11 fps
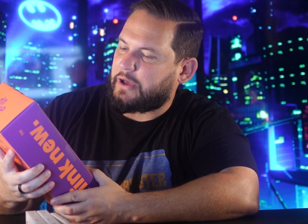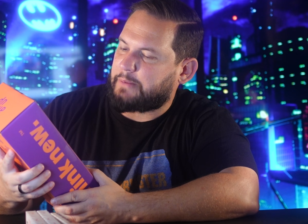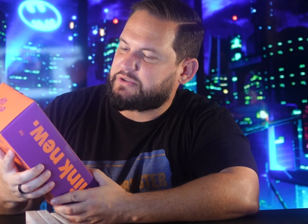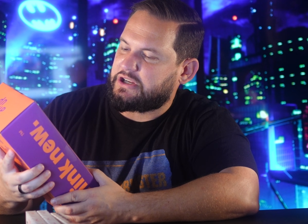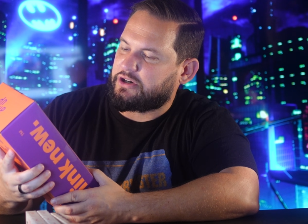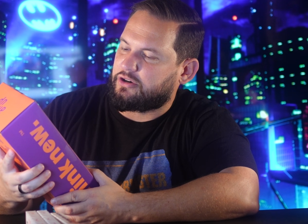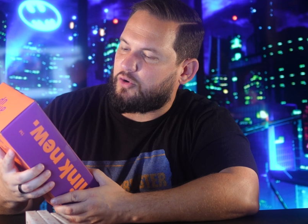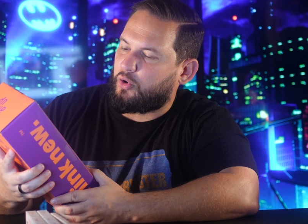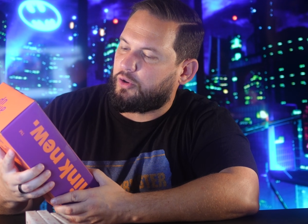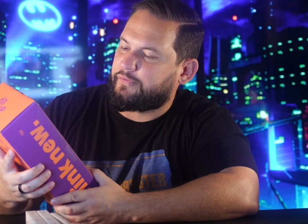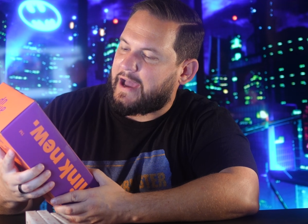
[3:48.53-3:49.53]
up to your
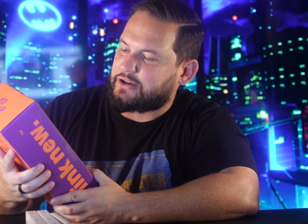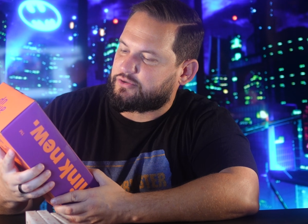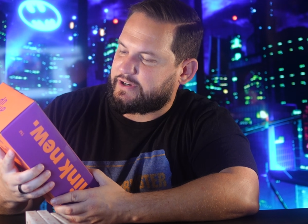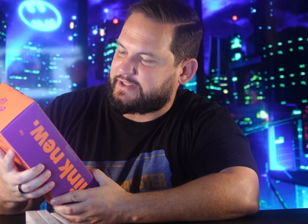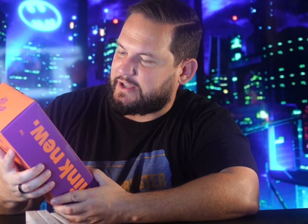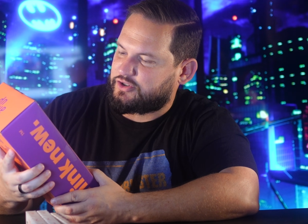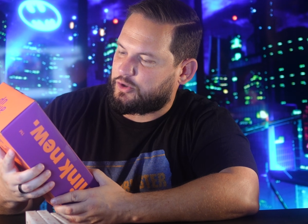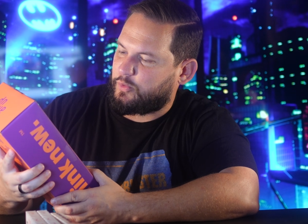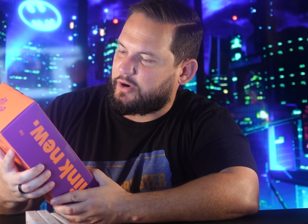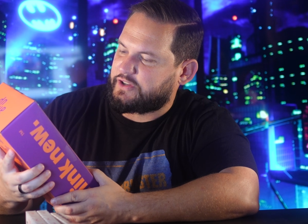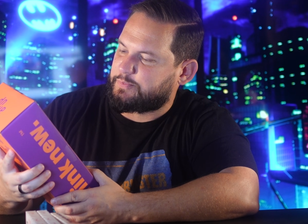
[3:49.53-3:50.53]
olfactory center
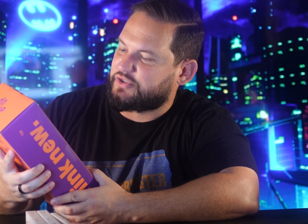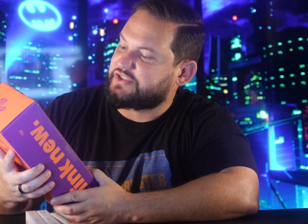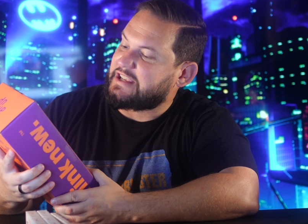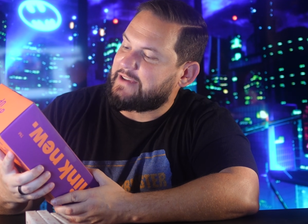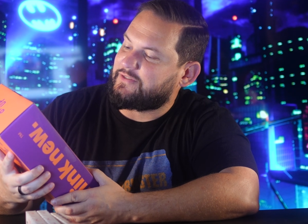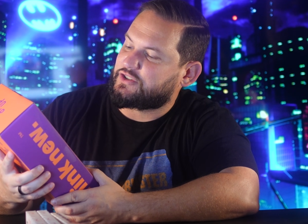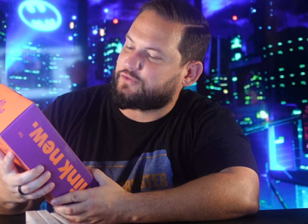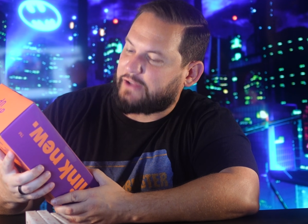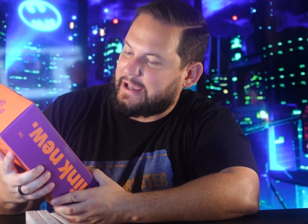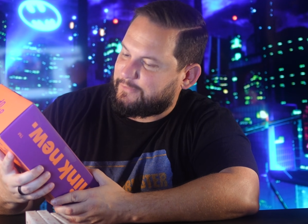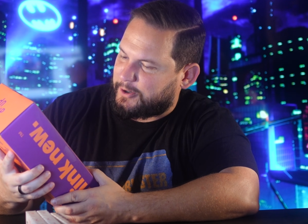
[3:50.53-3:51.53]
where it's perceived as
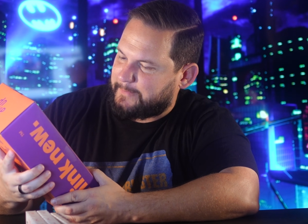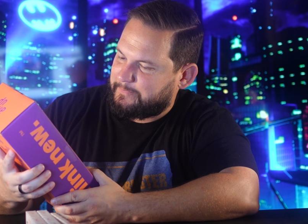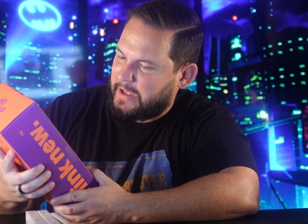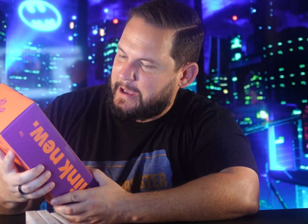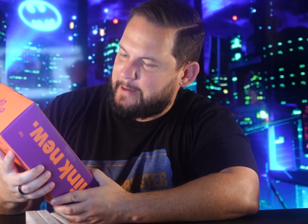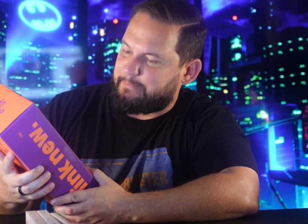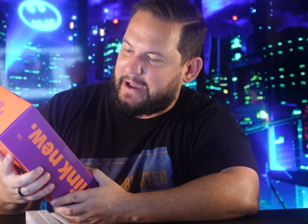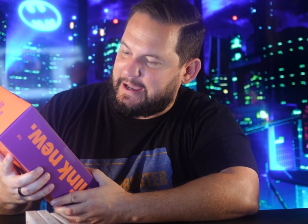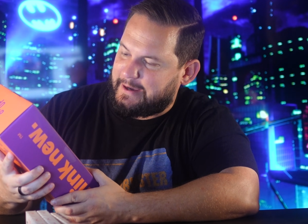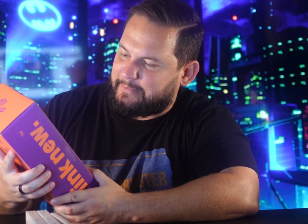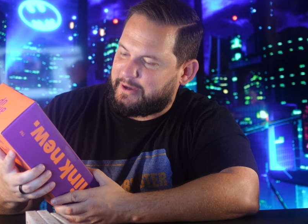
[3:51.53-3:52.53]
flavor.
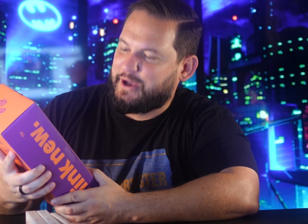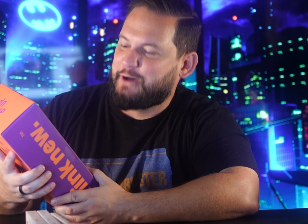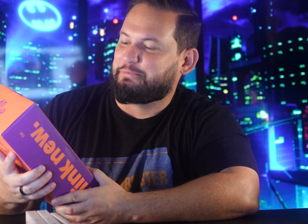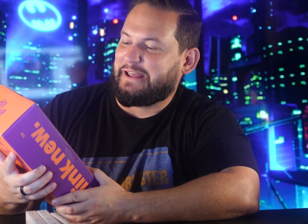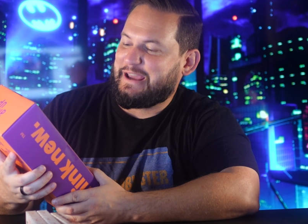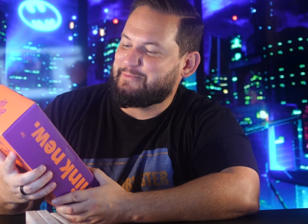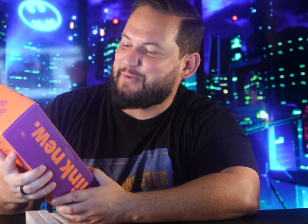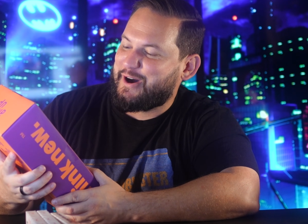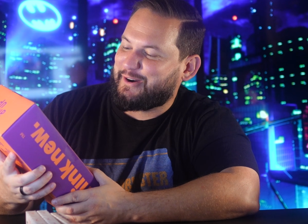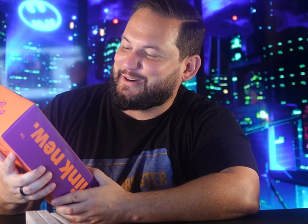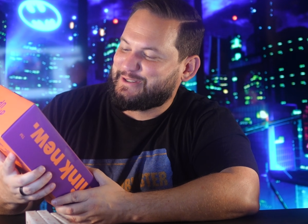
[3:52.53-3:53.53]
Bam! Plain
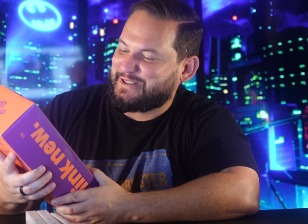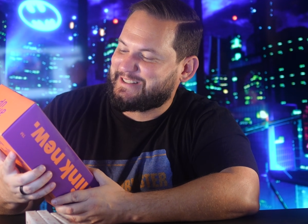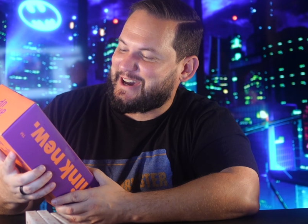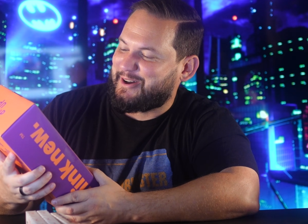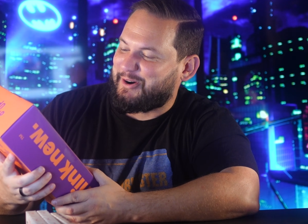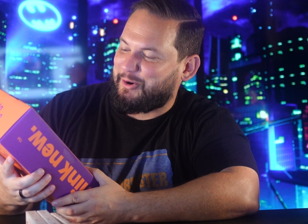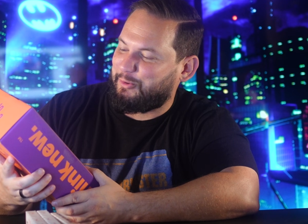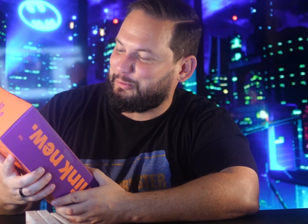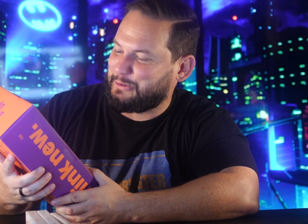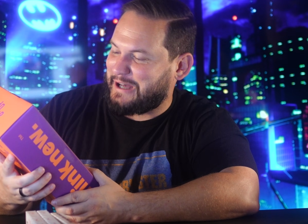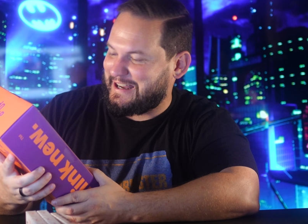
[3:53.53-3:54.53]
water just got a
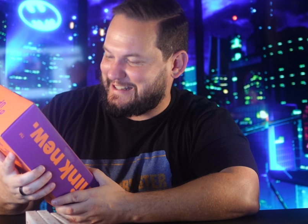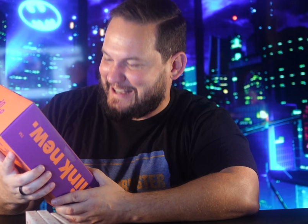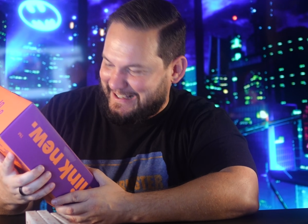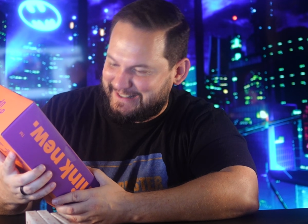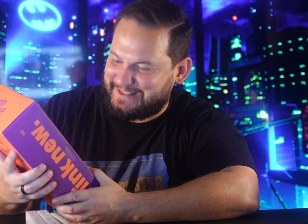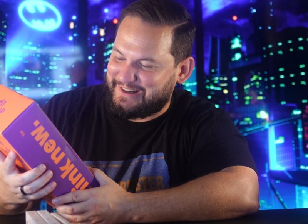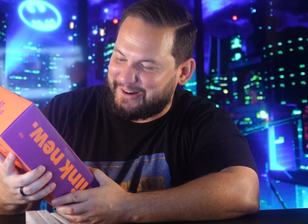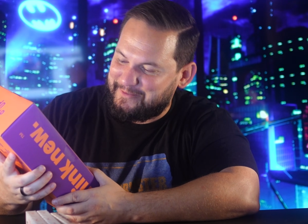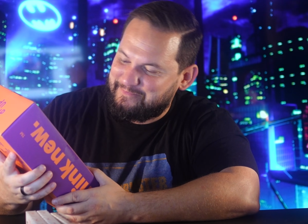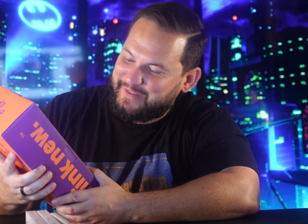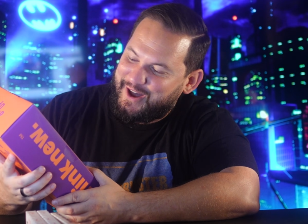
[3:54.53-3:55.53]
whole lot
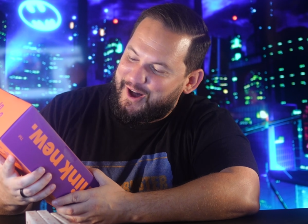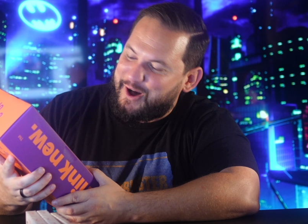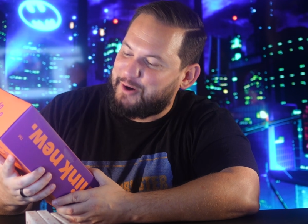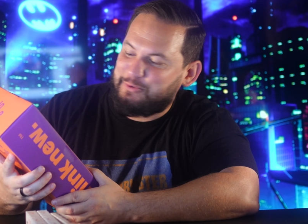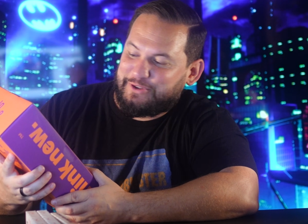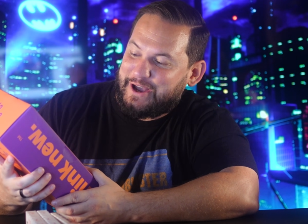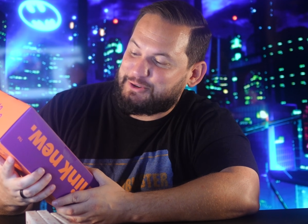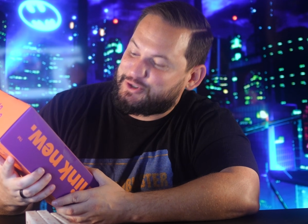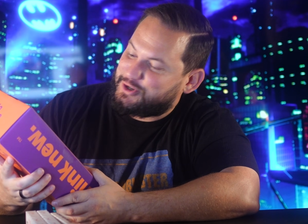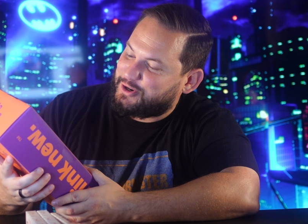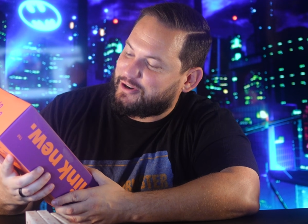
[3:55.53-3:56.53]
tastier. All without
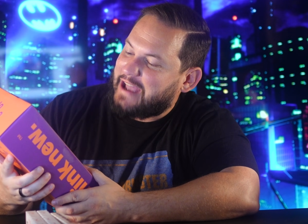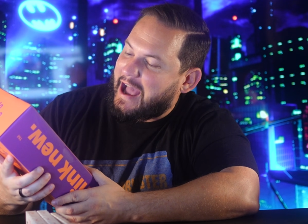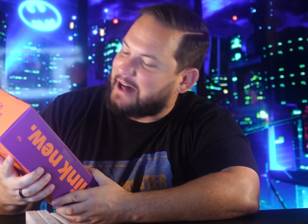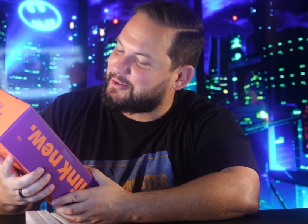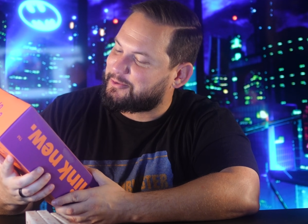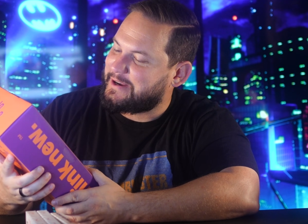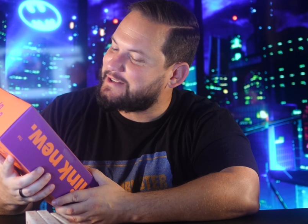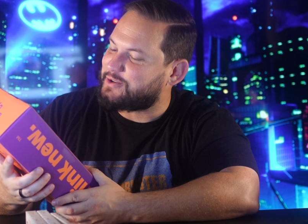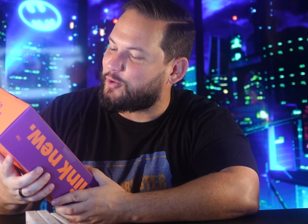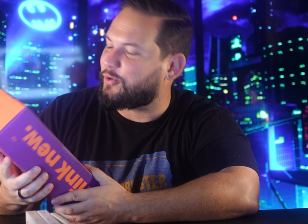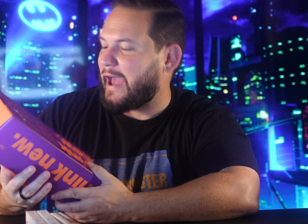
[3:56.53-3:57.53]
sugar,
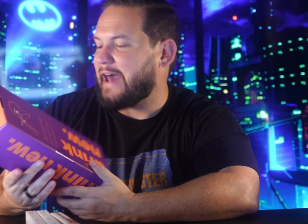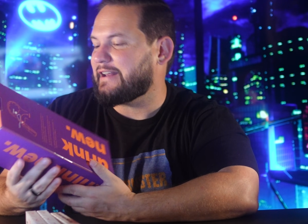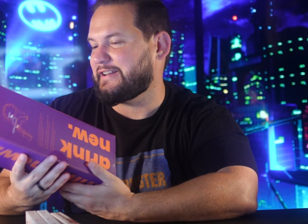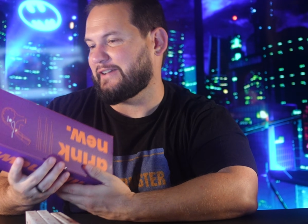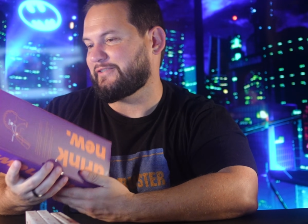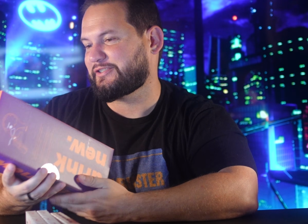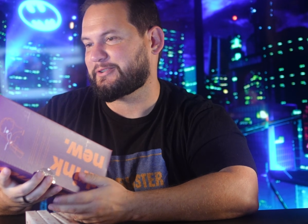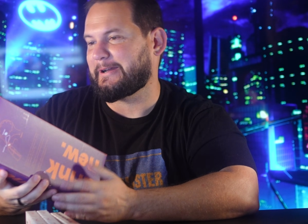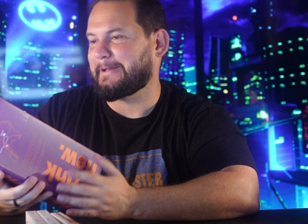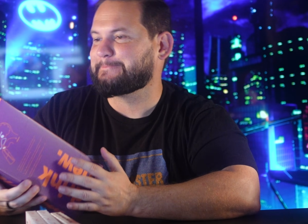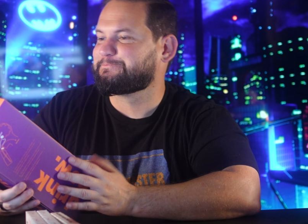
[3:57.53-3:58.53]
calories, or additives,
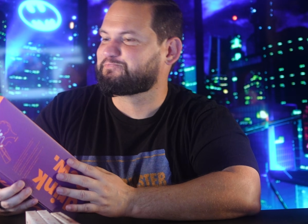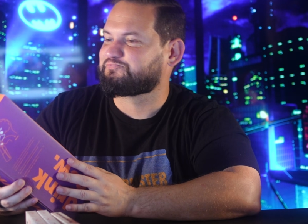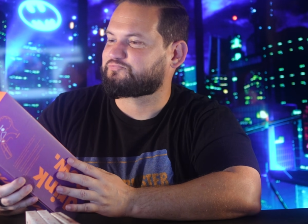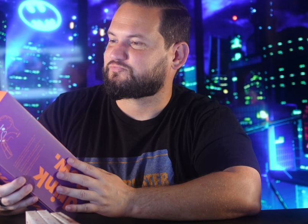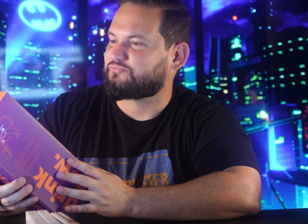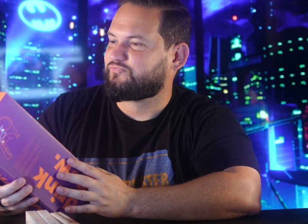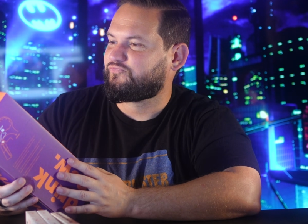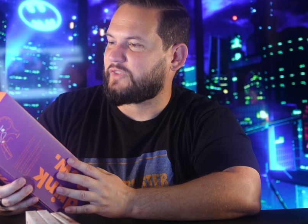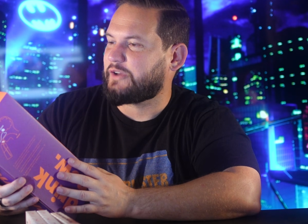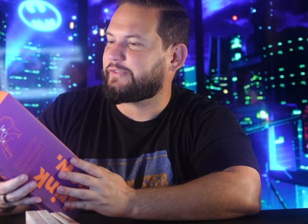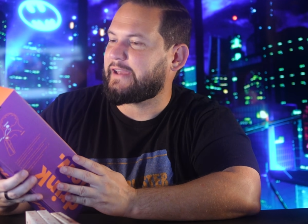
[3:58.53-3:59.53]
right?
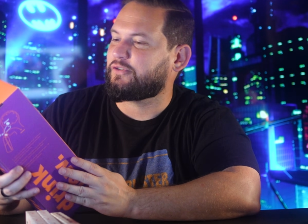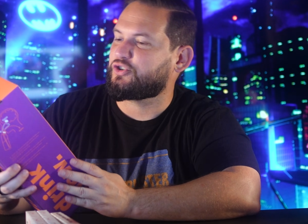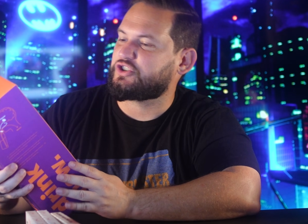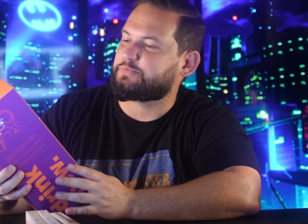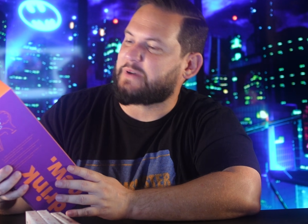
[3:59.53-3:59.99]
Flavor just